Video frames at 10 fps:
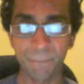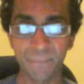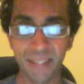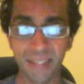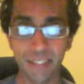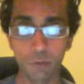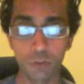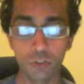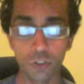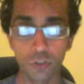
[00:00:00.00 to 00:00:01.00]
He
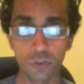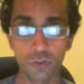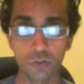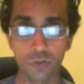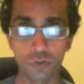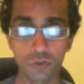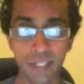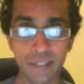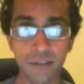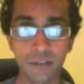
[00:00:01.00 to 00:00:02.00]
also
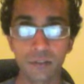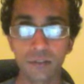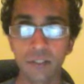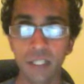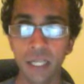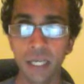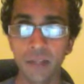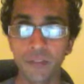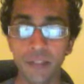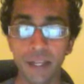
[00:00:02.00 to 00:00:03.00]
stresses
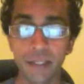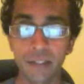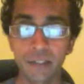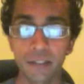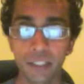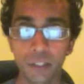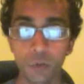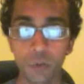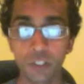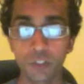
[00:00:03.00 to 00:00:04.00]
that in
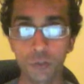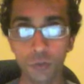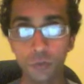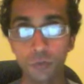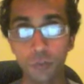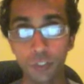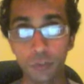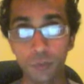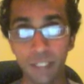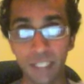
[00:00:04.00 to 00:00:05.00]
order for
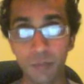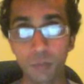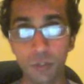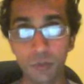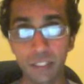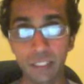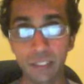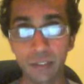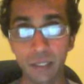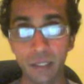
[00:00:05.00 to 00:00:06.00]
you to become
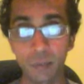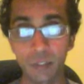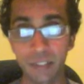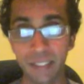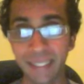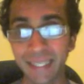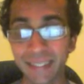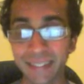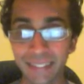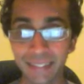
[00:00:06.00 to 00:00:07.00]
wealthy, one of the
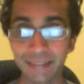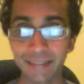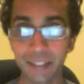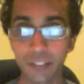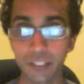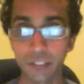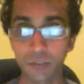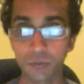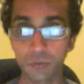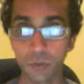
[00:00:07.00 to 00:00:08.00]
key things that you need
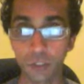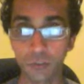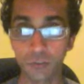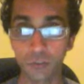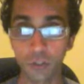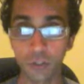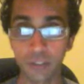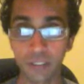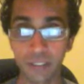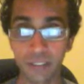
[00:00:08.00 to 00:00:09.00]
to focus
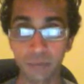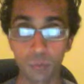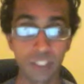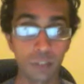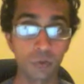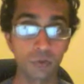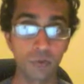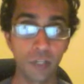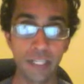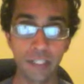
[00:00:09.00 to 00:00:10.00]
on is what he calls
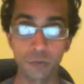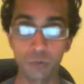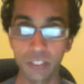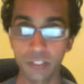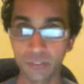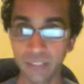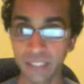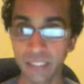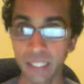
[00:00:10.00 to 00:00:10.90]
financial literacy.